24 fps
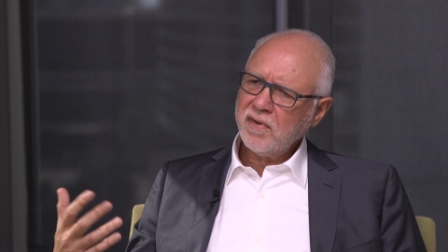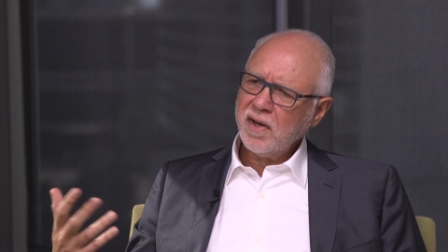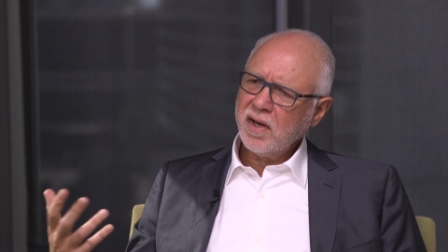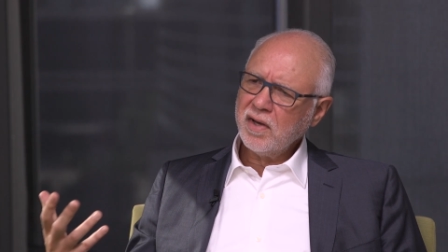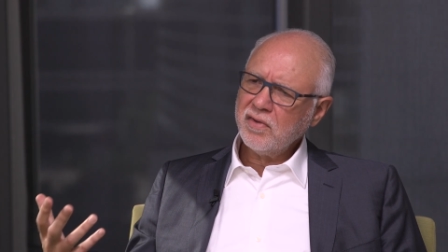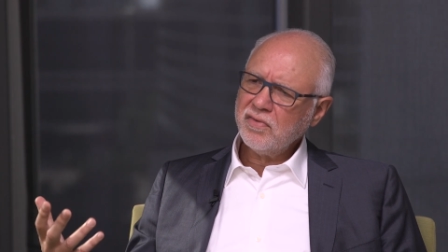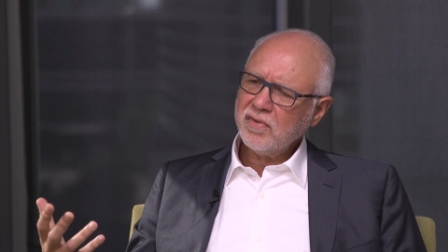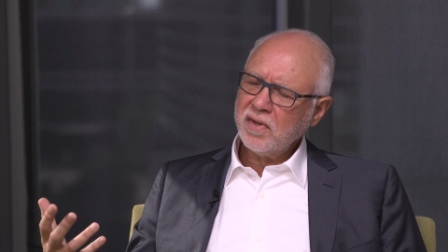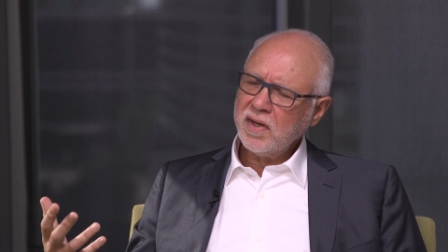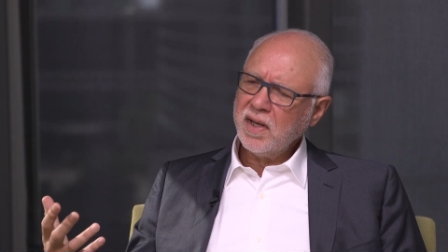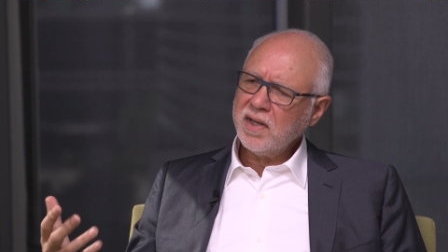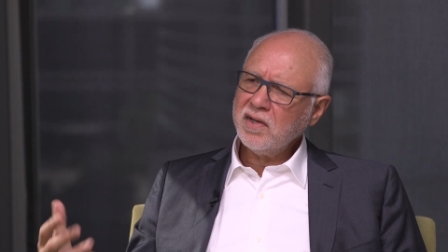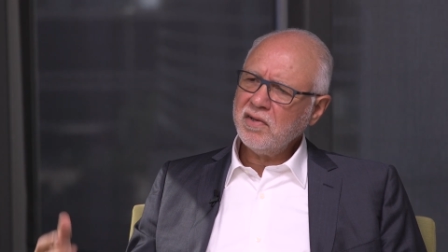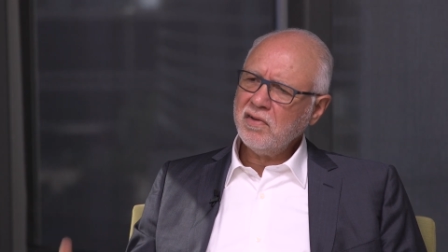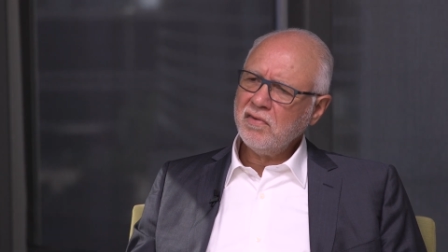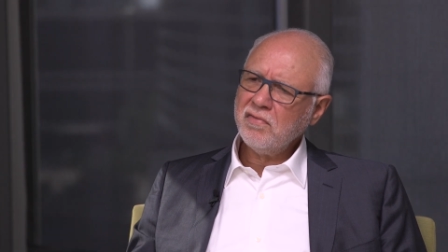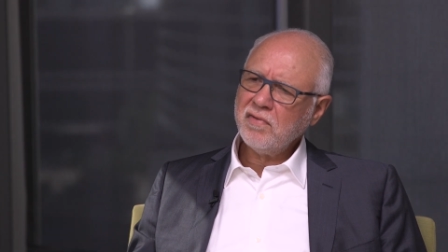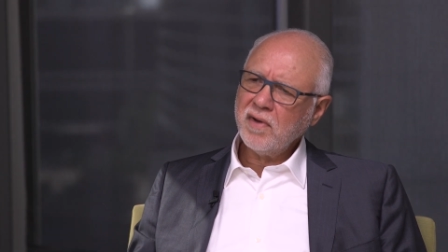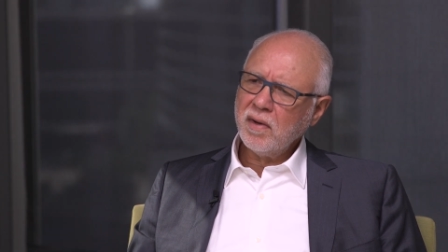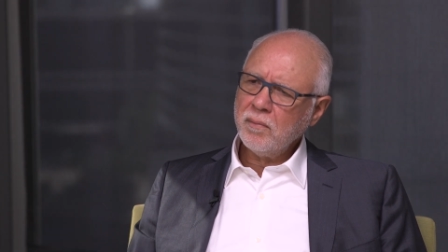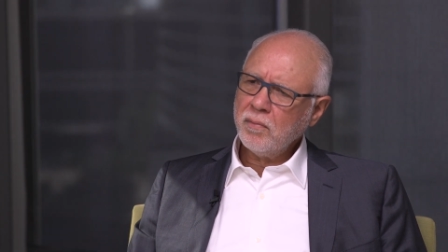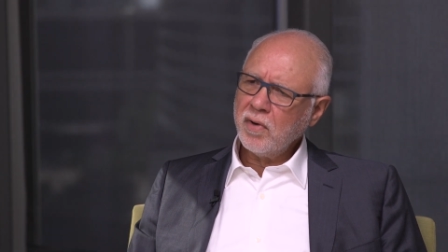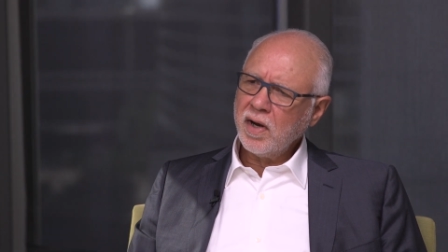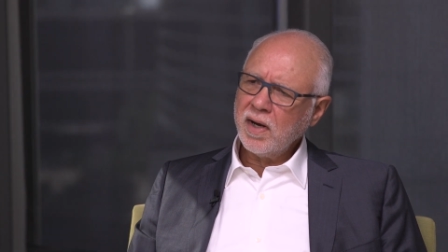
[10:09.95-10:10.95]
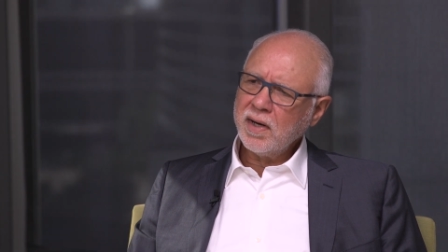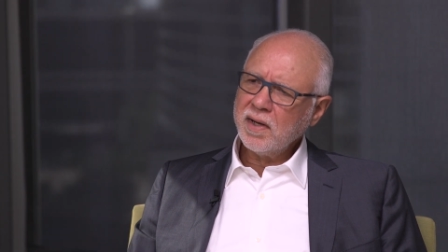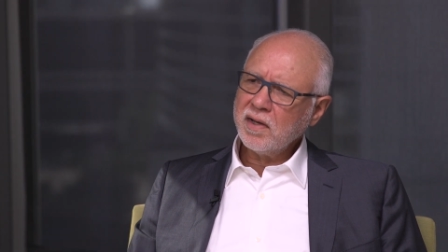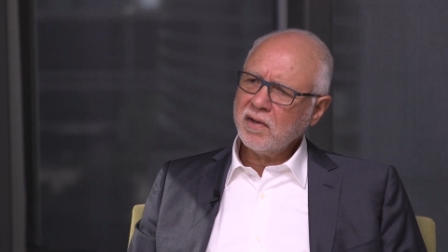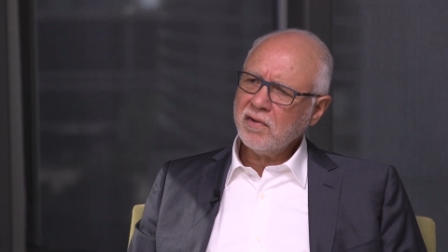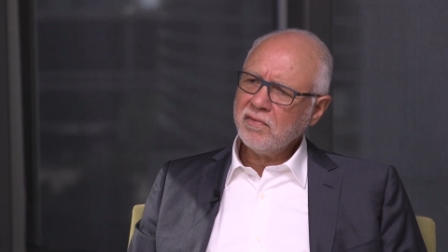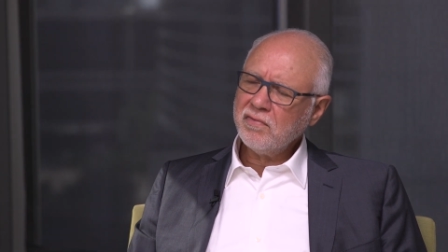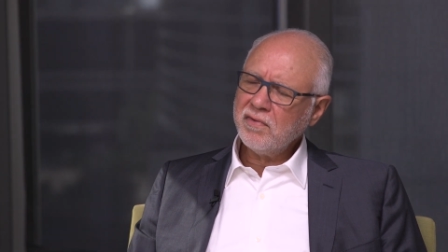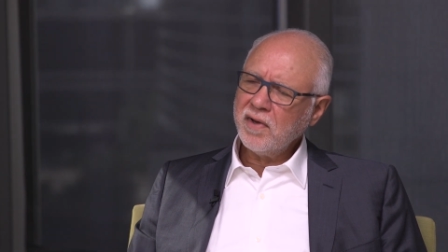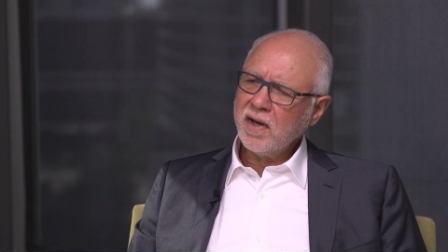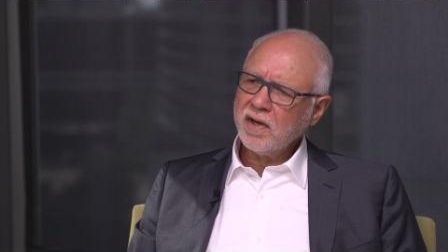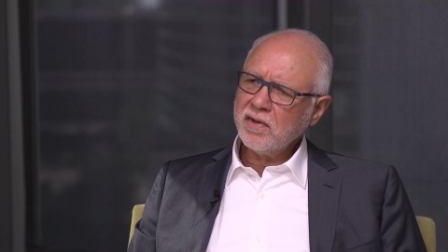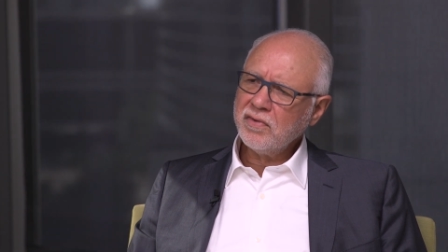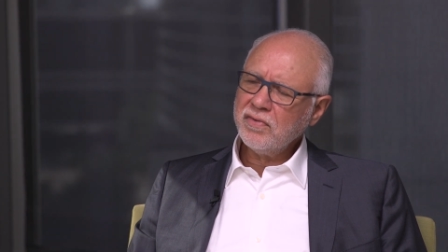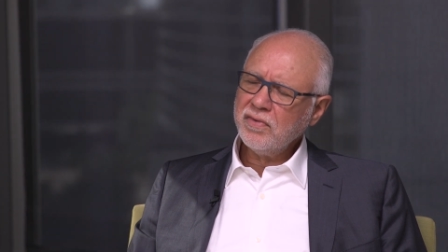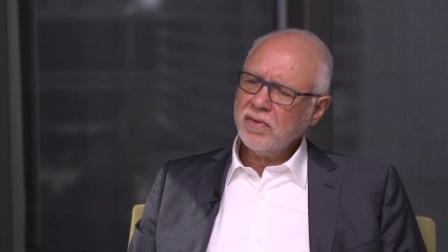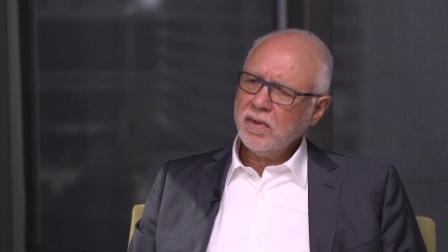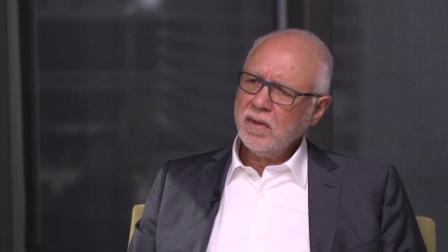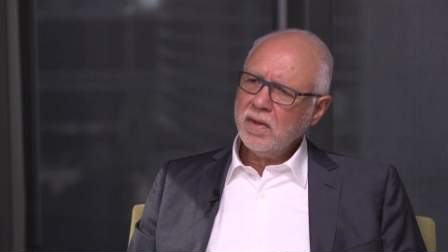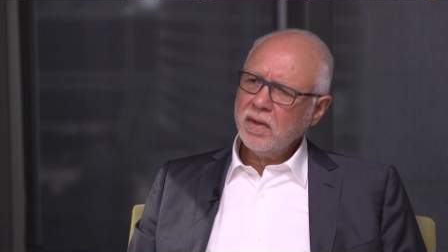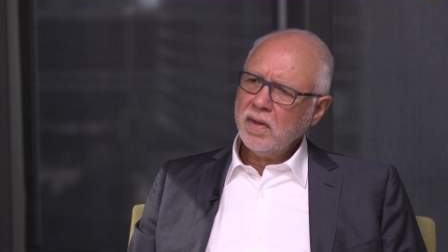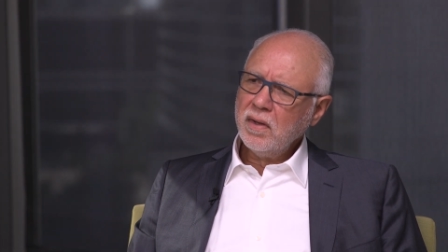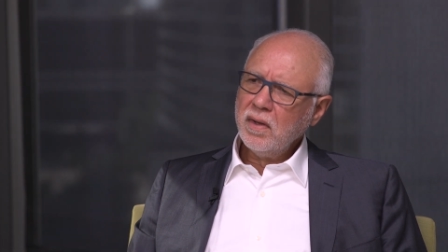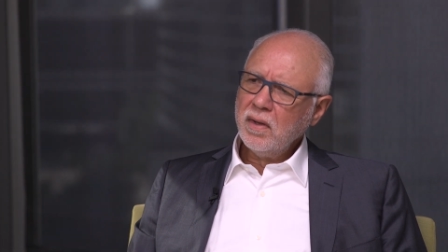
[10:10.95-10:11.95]
effects and antifibrotic effects,
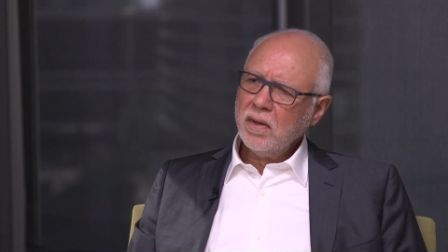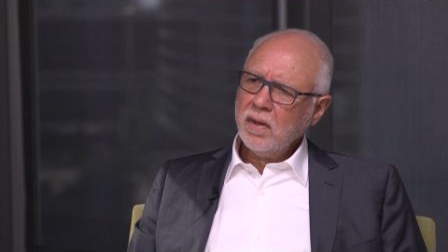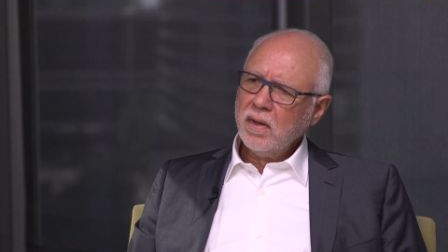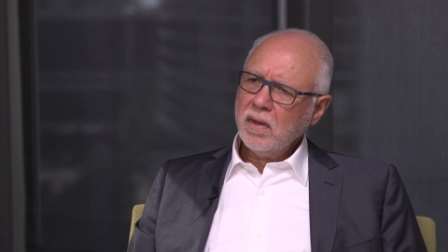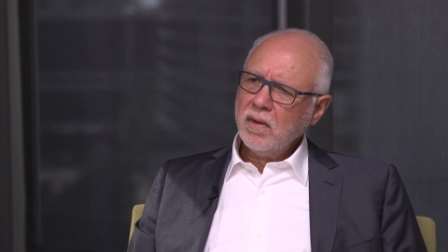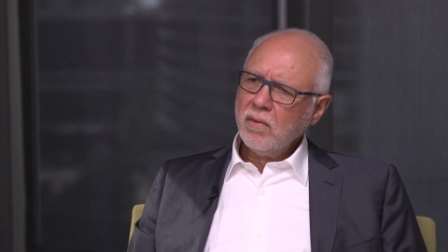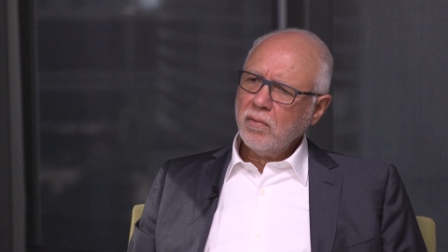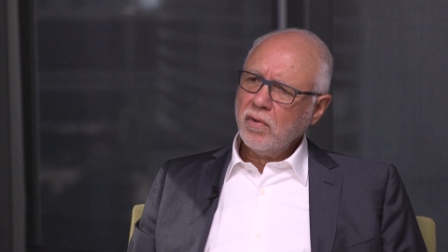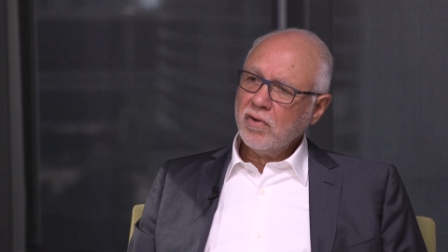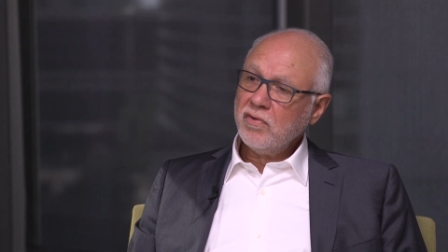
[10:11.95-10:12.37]
mm -hmm.